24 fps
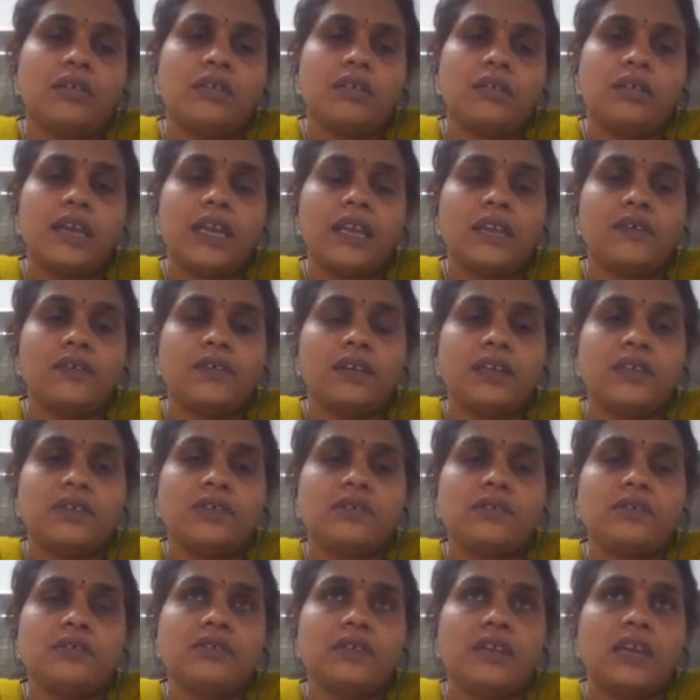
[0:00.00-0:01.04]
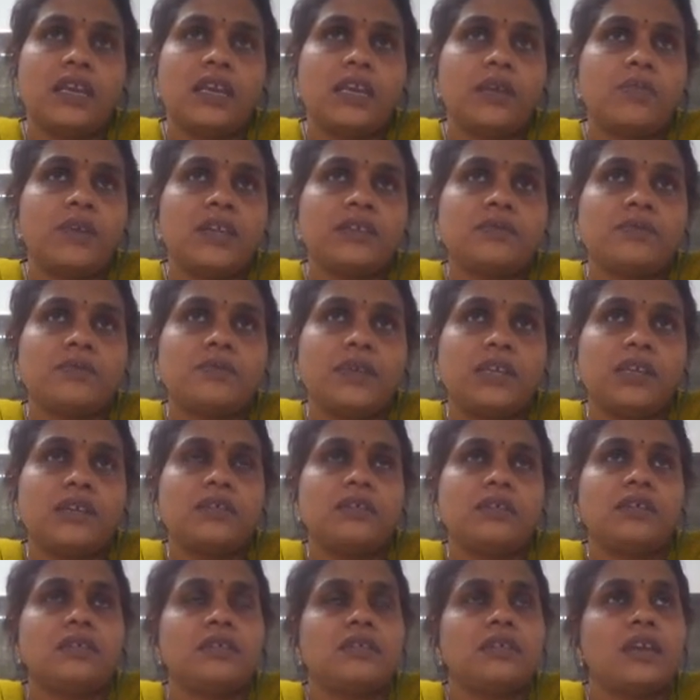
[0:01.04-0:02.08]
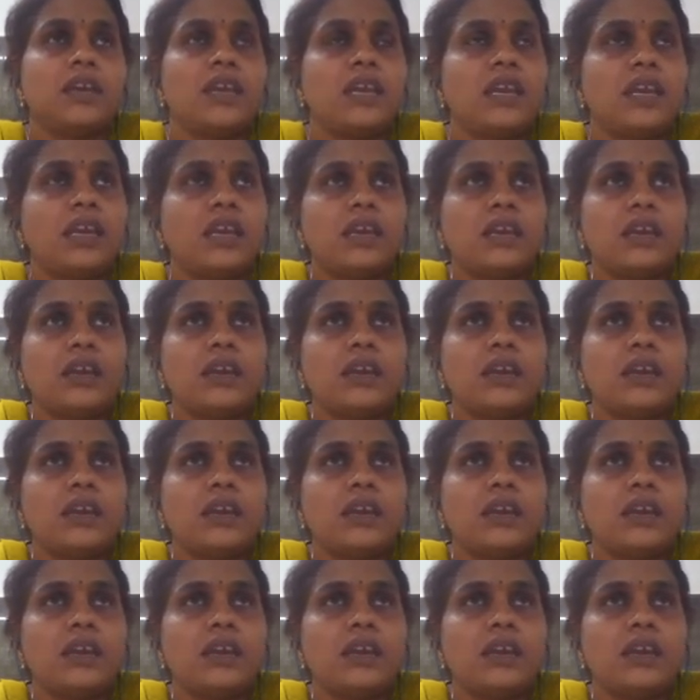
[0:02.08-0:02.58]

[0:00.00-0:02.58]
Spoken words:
calculations: a plus b, a